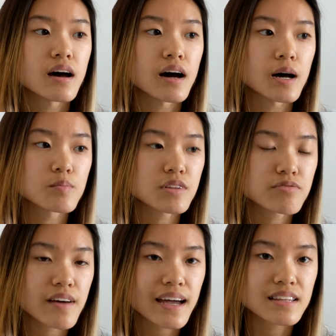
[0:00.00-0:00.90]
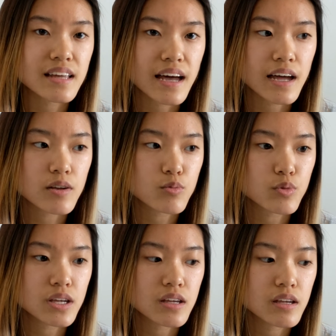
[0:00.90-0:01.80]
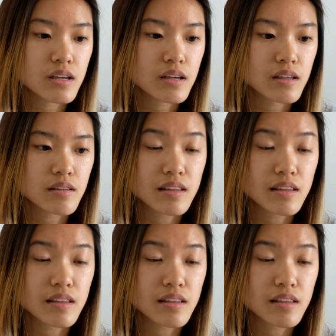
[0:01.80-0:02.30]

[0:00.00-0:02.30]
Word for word: Um, the fact that we